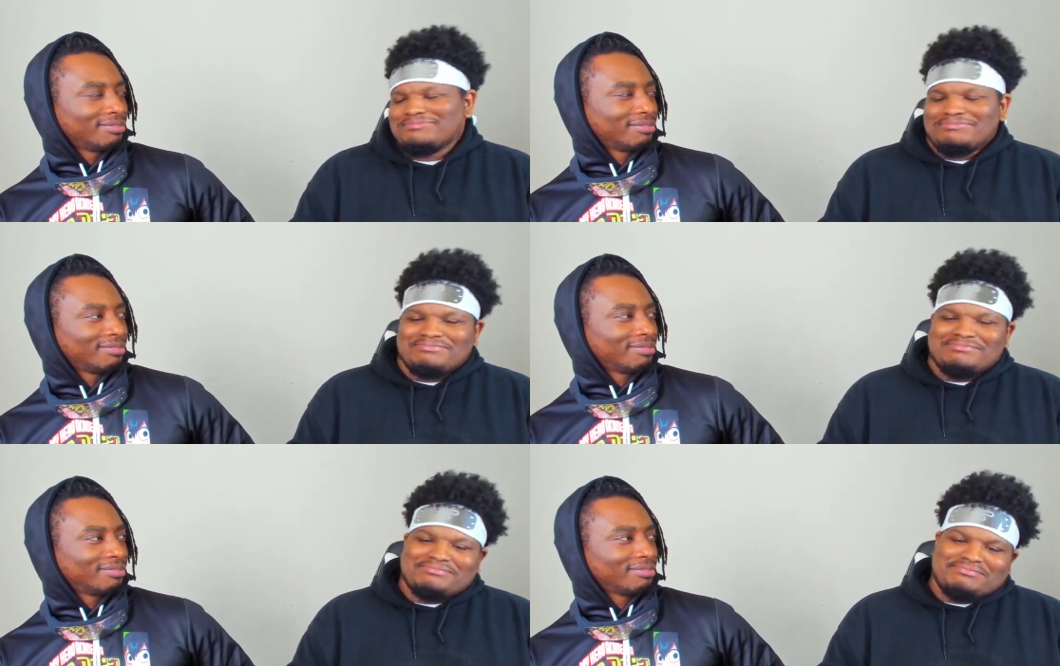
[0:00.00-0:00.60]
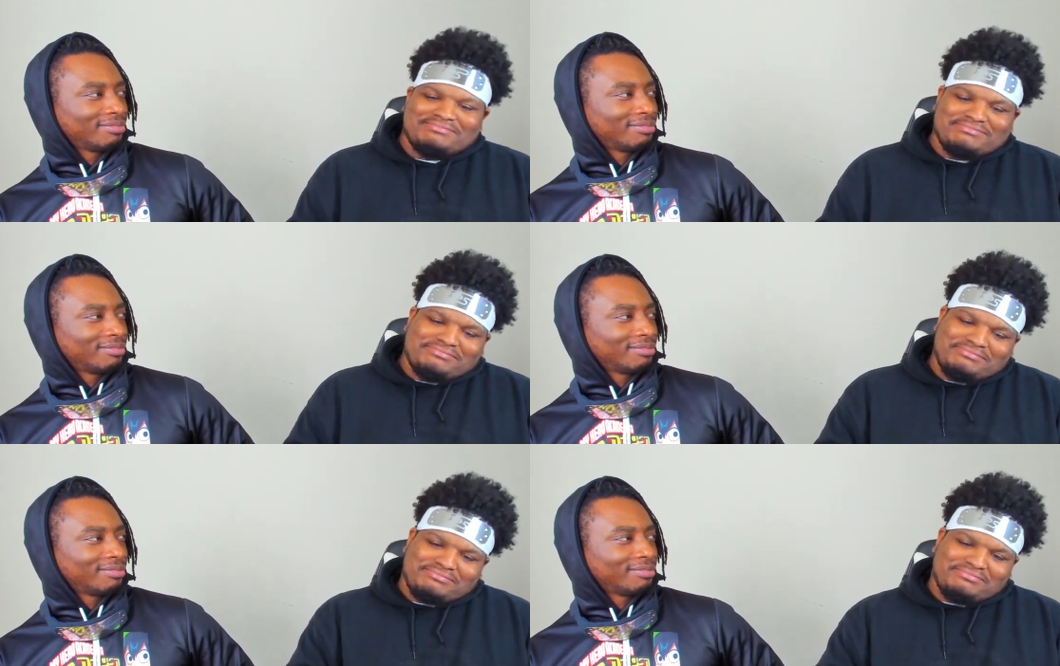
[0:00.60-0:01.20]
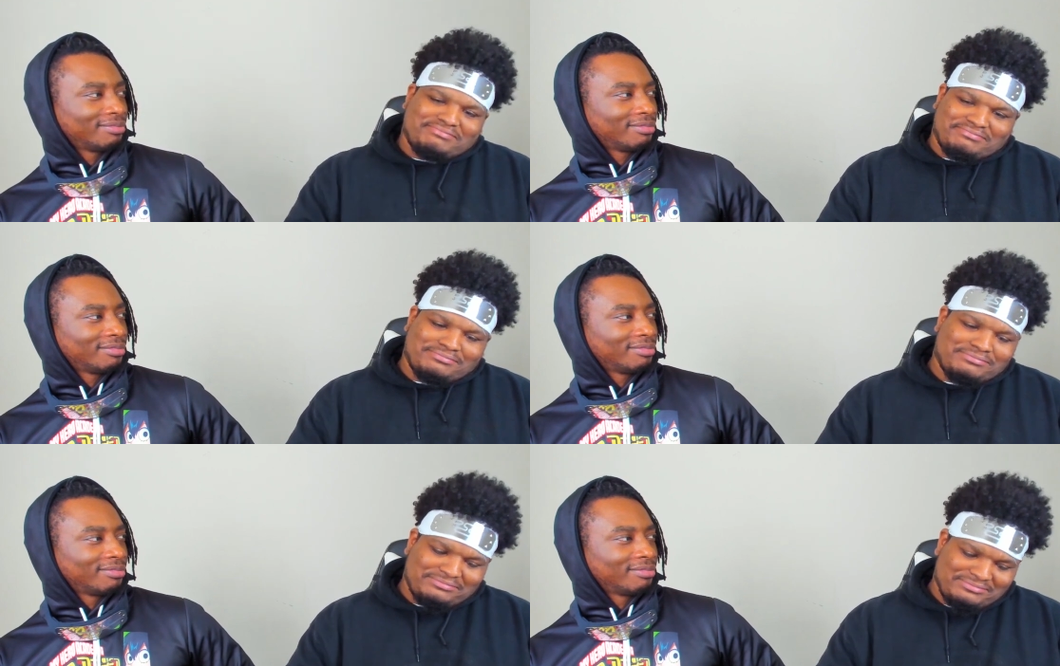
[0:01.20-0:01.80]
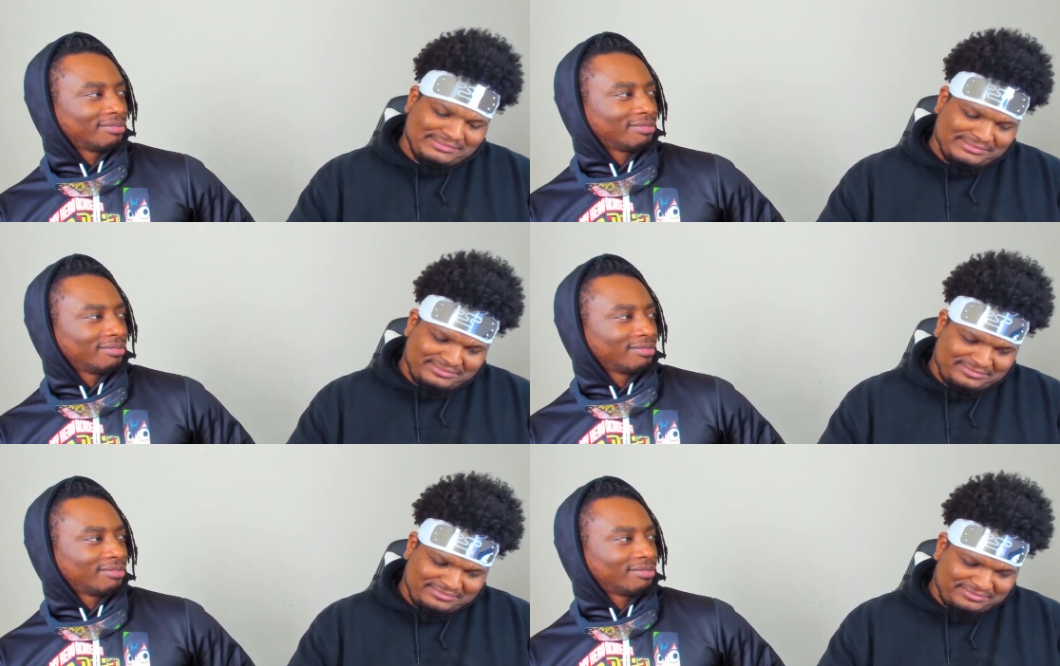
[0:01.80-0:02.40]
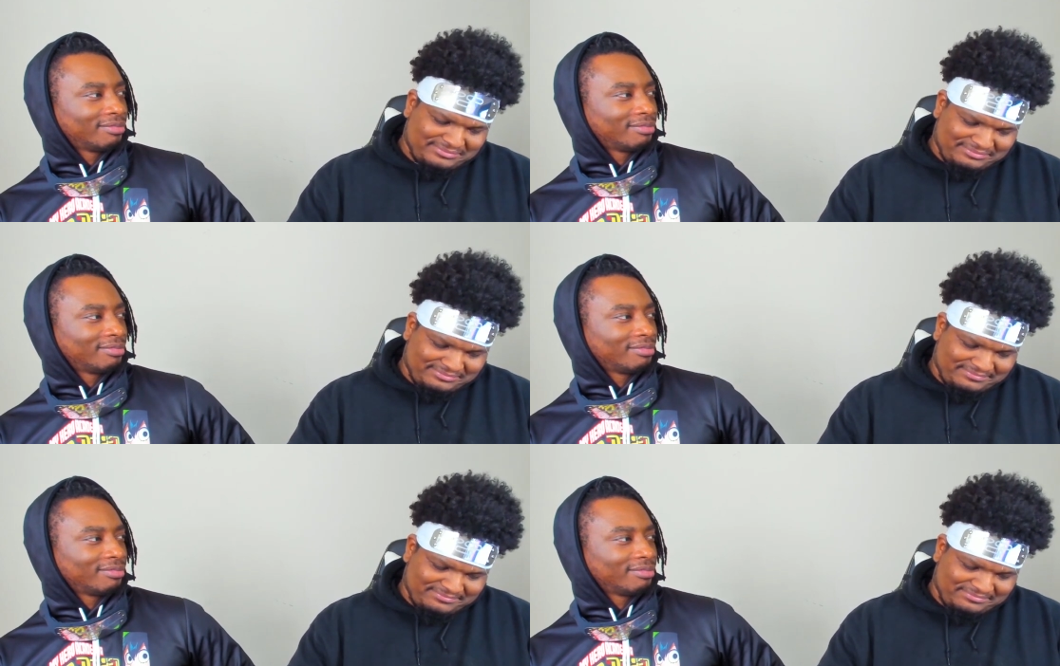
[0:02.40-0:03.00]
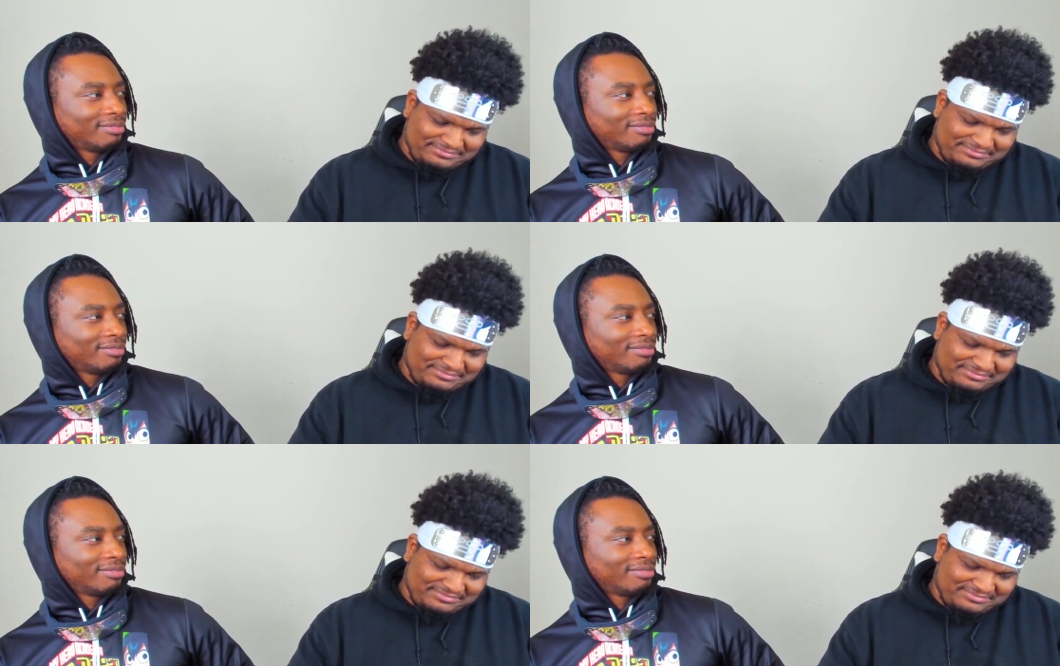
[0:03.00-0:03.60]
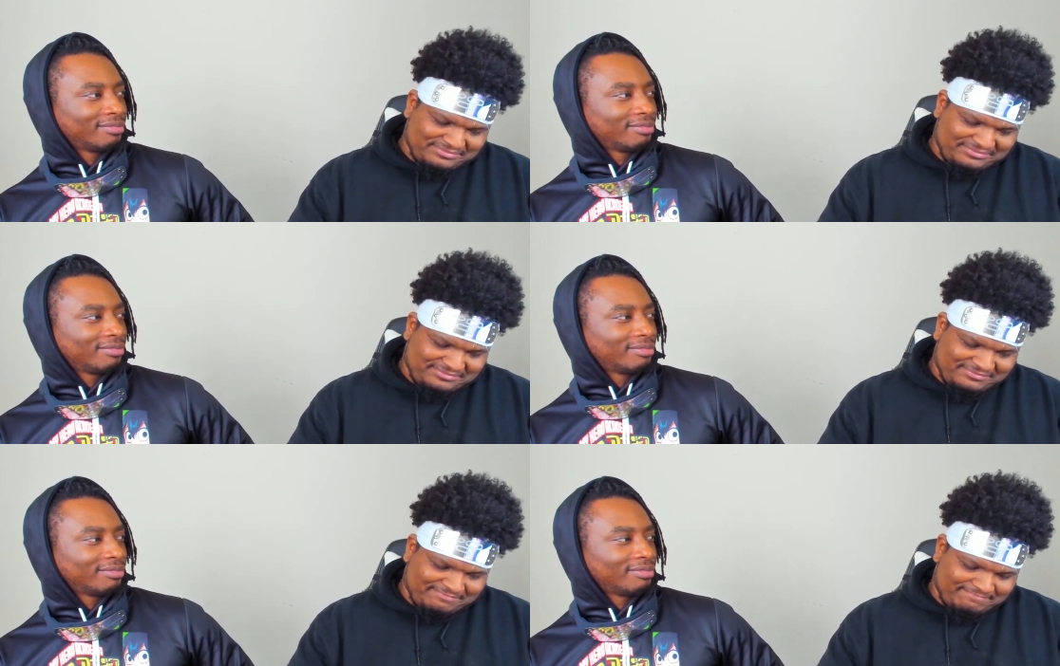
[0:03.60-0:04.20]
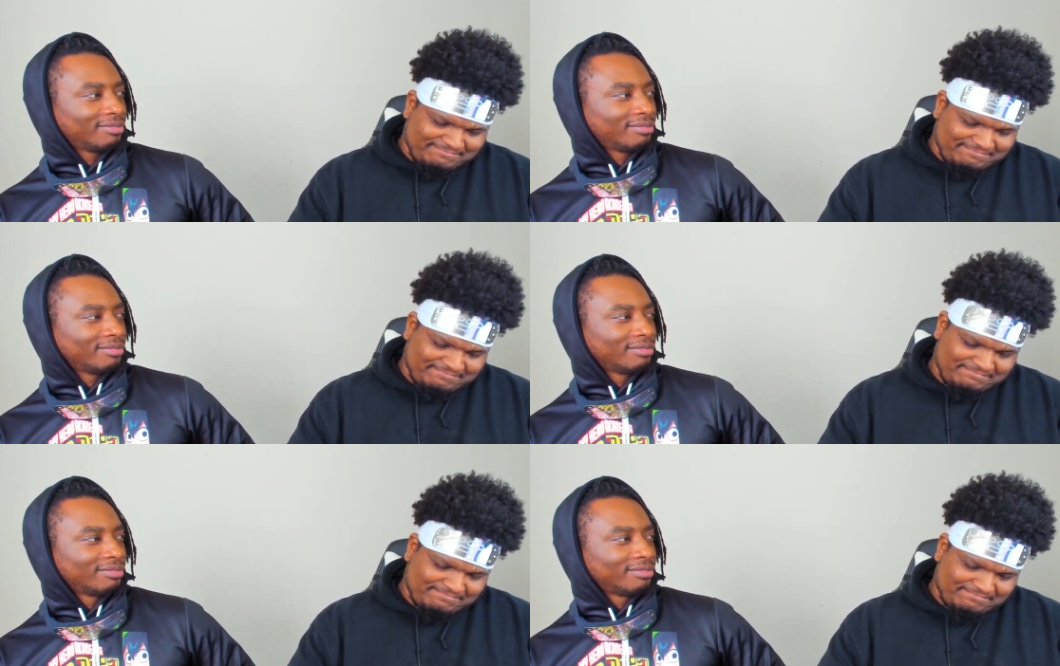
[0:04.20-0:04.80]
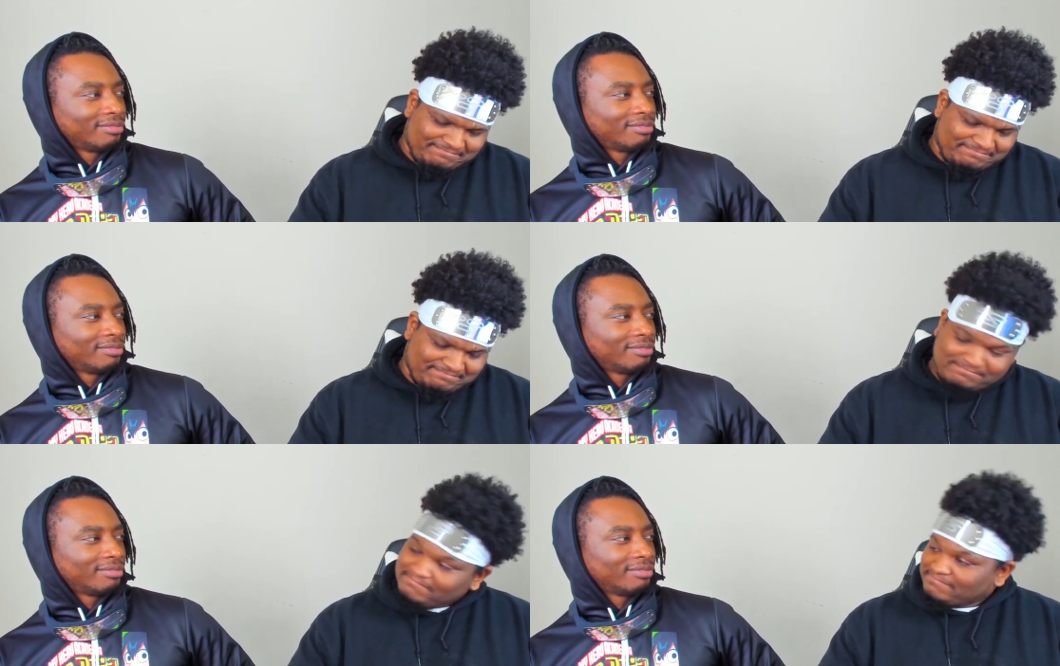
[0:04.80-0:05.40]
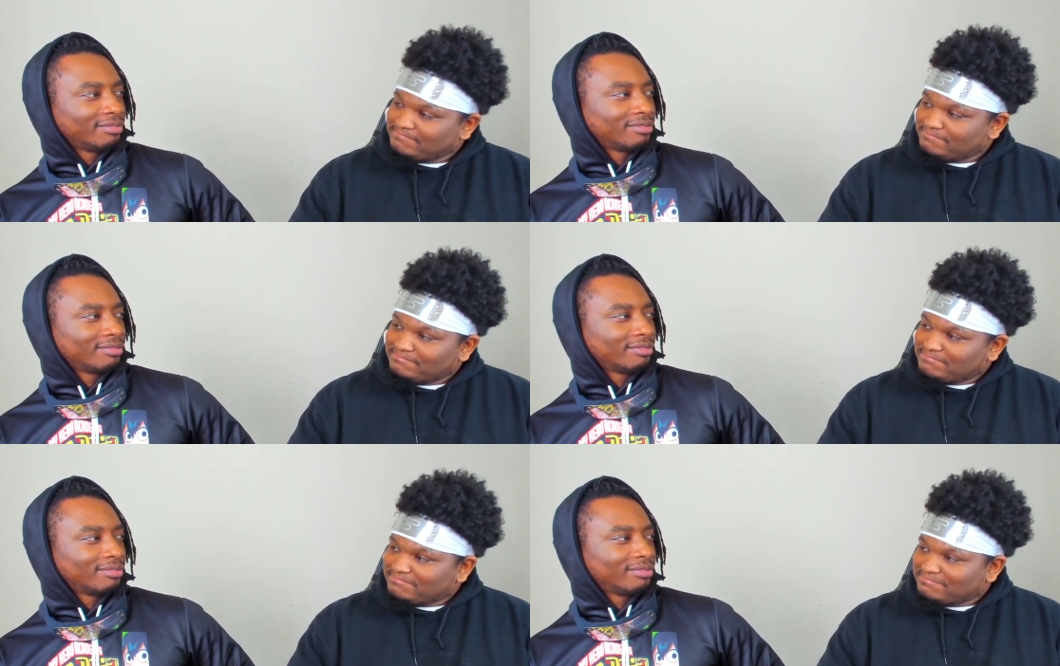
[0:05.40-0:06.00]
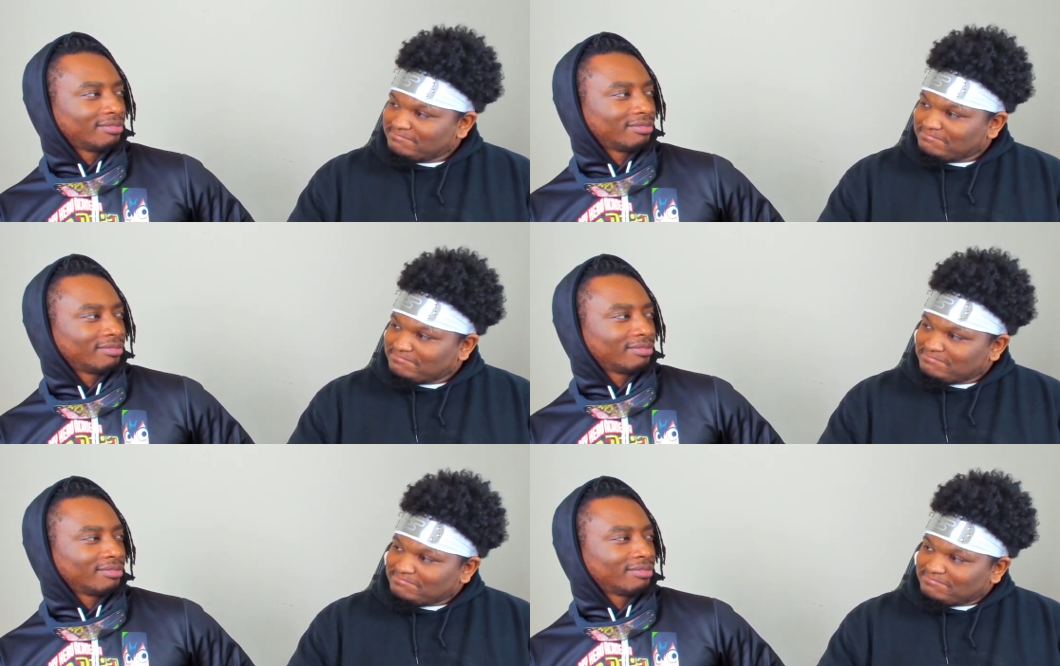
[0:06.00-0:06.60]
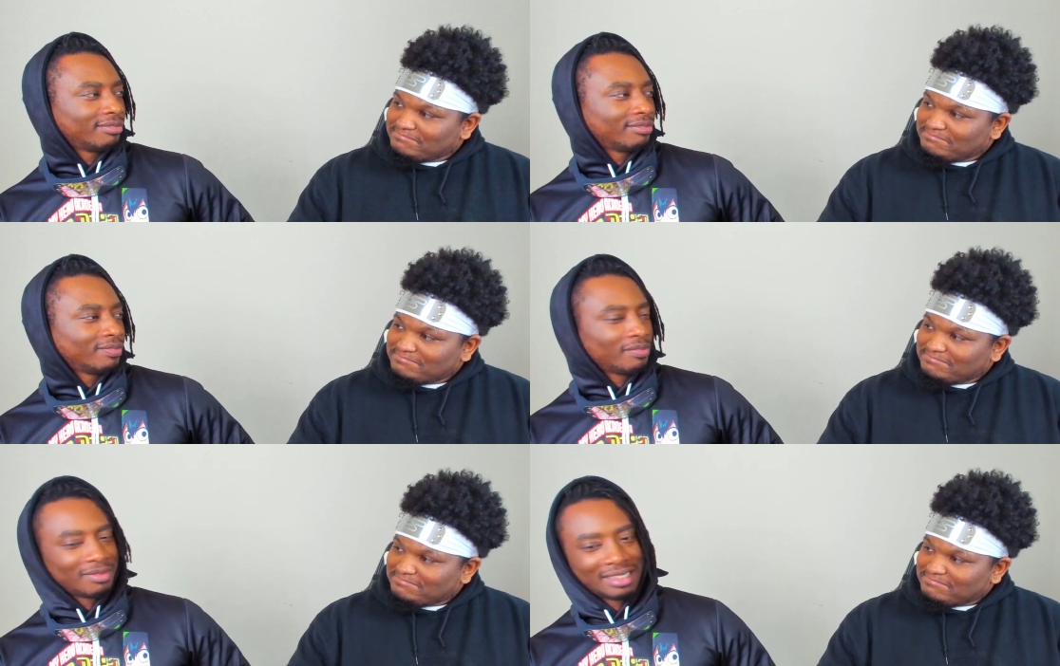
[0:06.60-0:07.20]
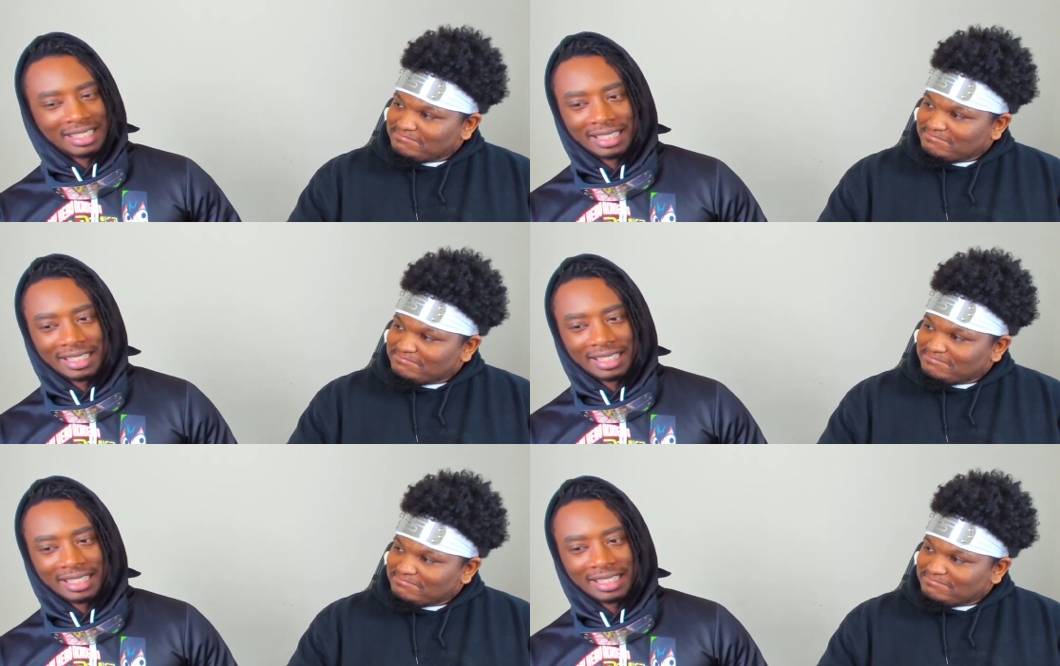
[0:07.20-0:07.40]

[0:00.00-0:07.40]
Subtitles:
Nothing is said.